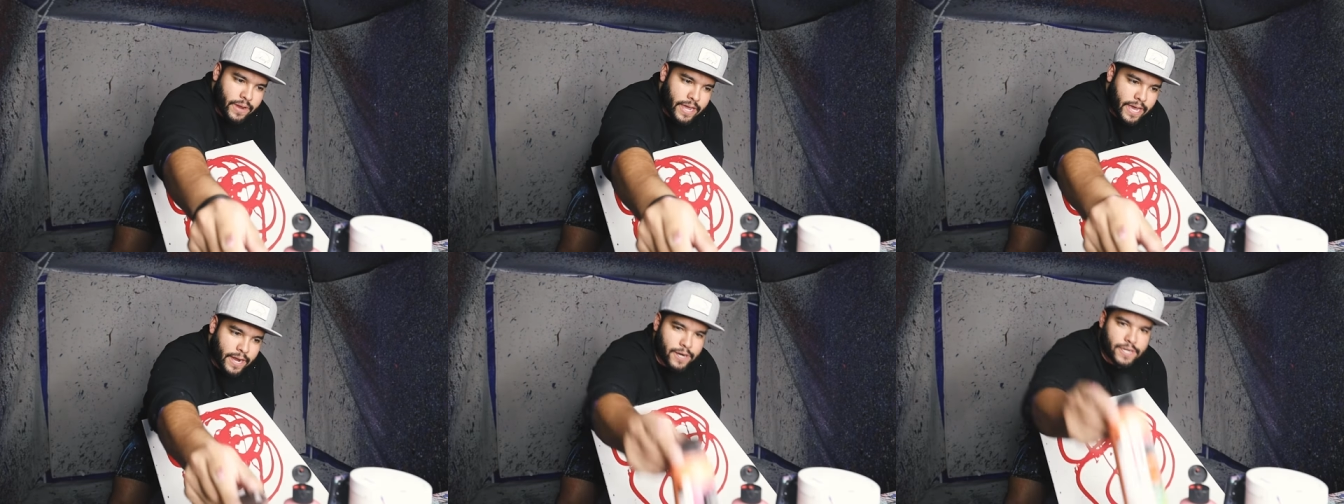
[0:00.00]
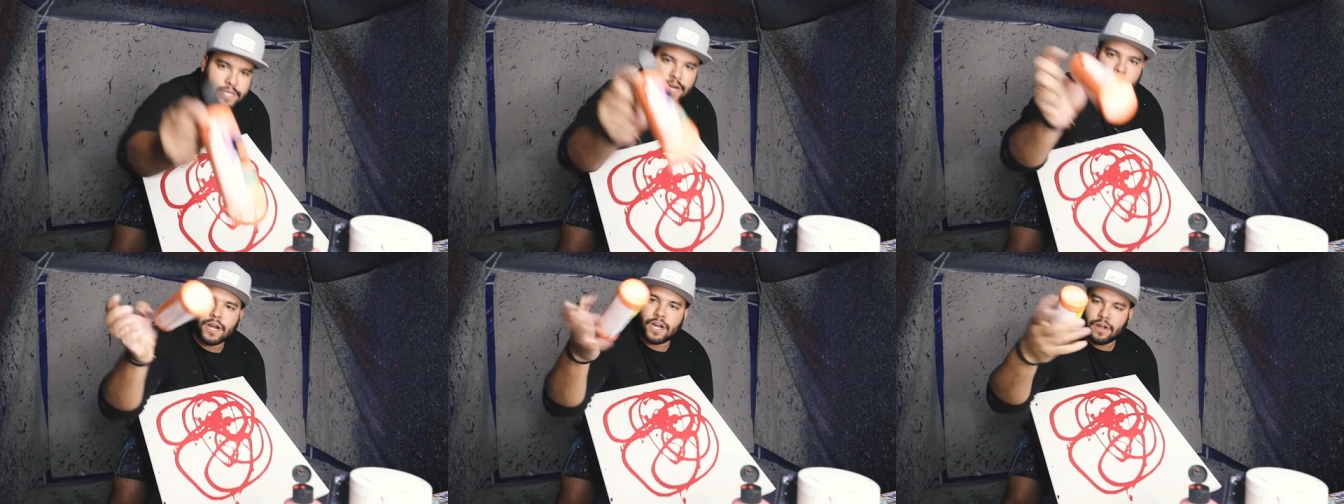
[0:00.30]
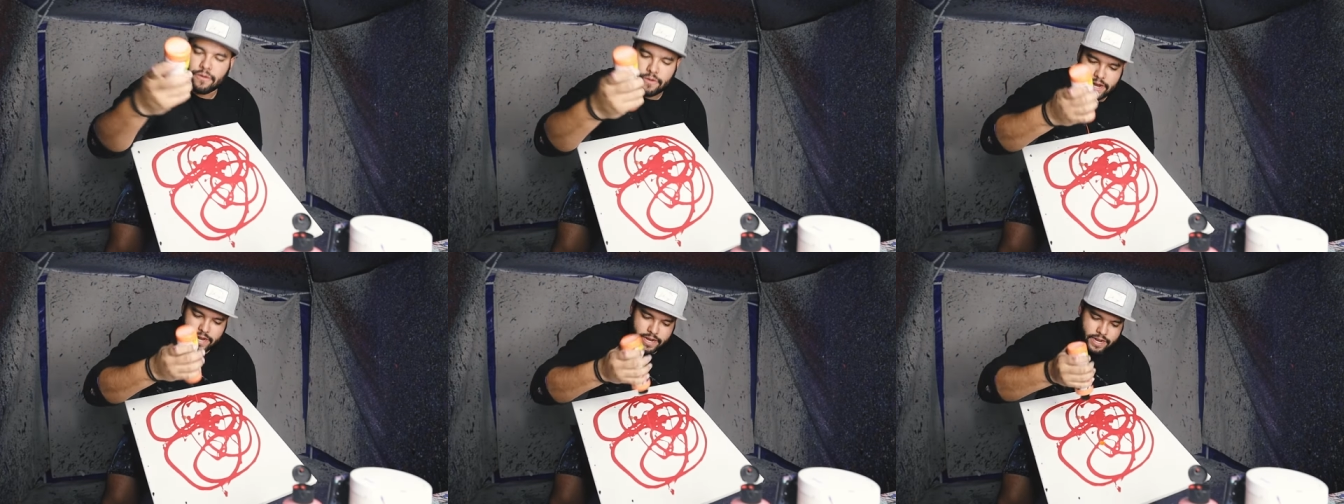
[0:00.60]
We got our
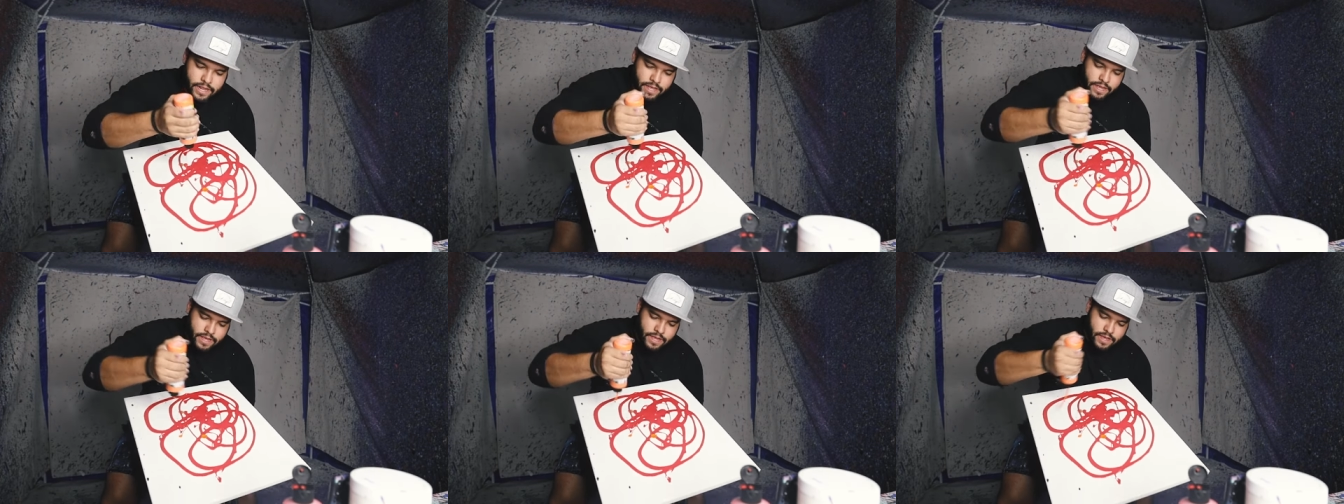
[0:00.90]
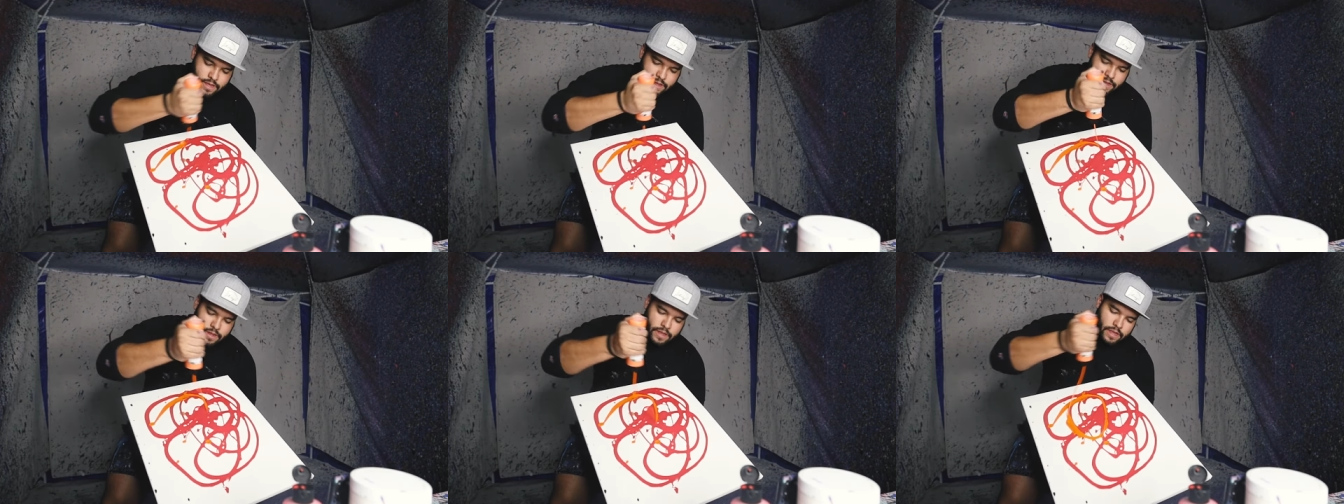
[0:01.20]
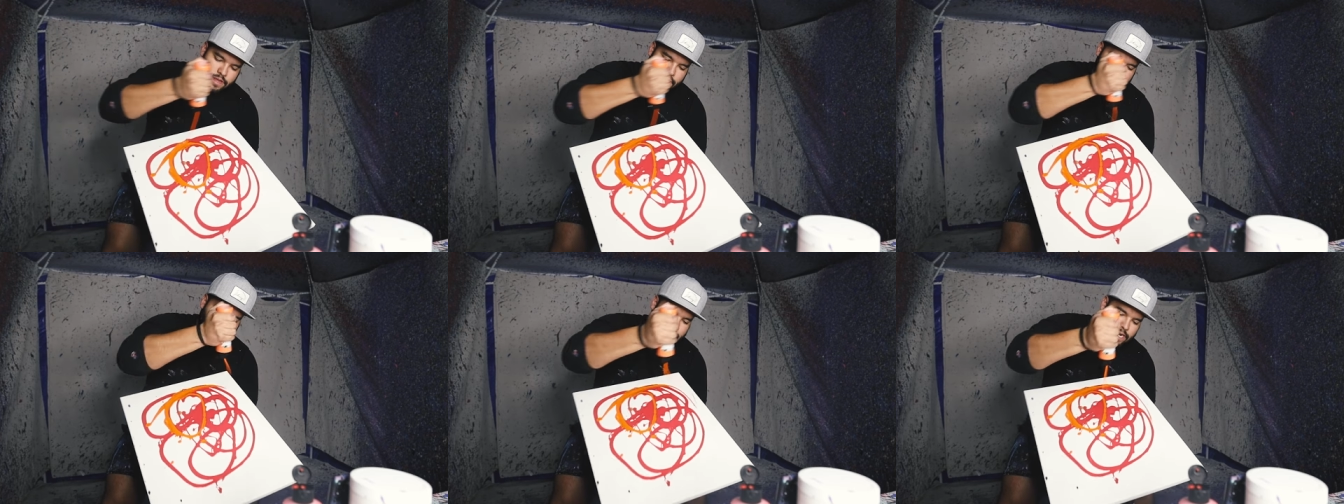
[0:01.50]
dark red,
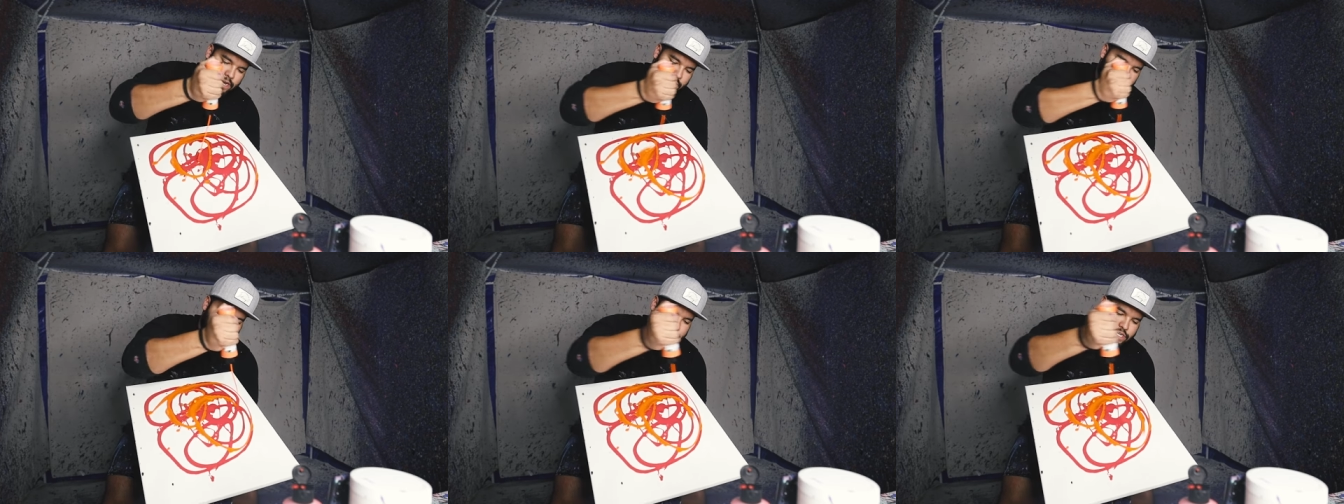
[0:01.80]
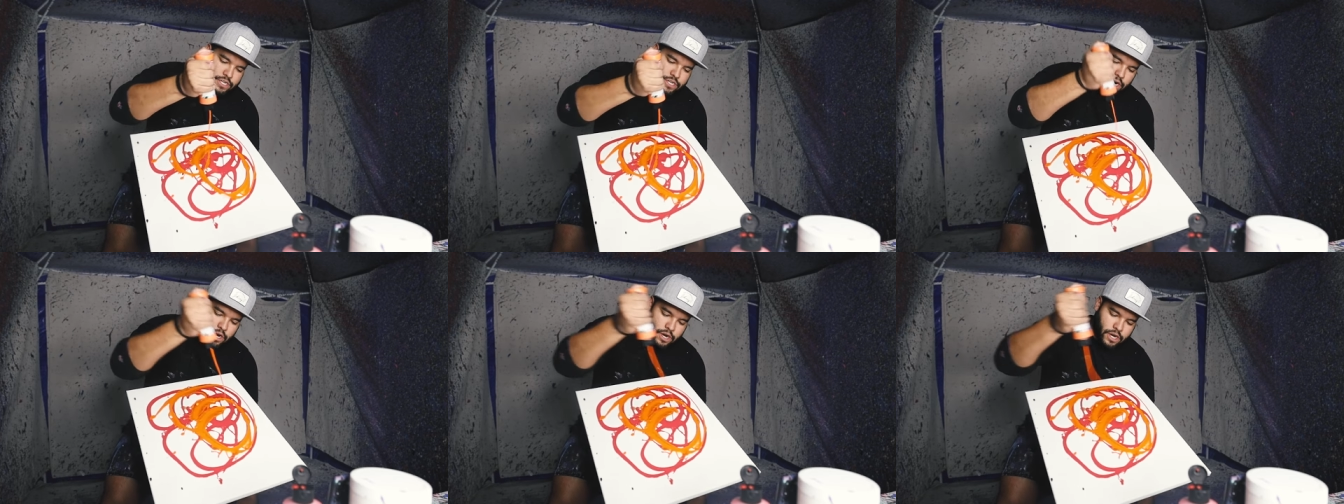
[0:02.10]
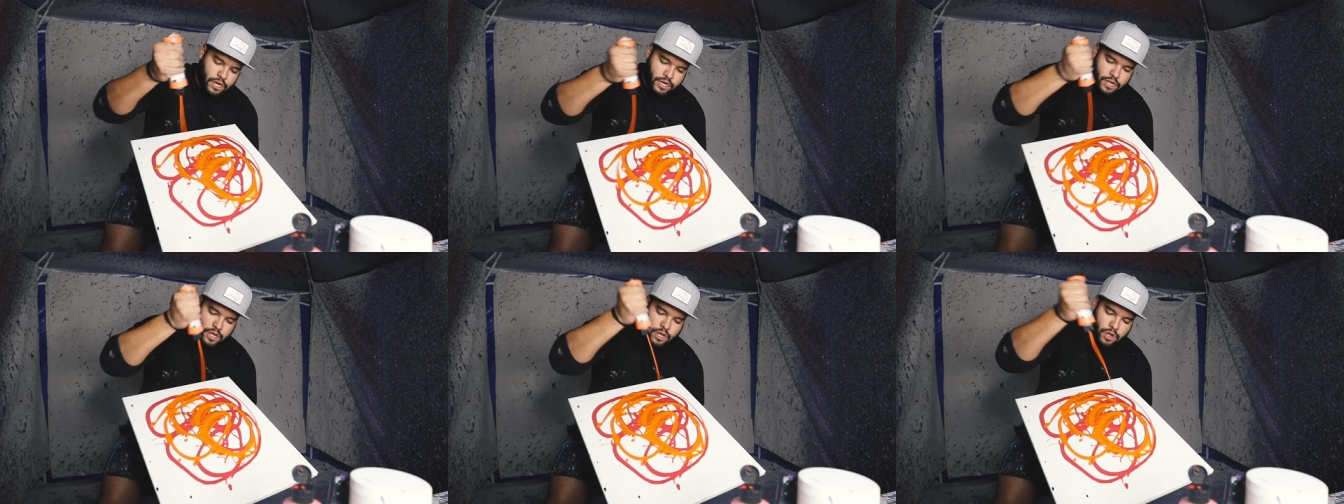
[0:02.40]
we got our
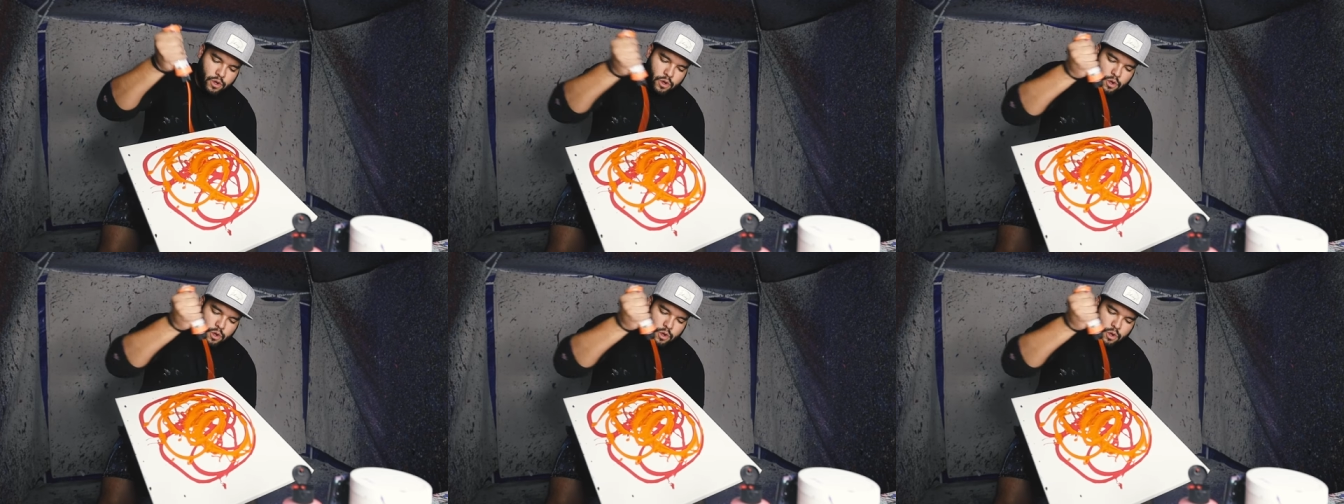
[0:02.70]
dark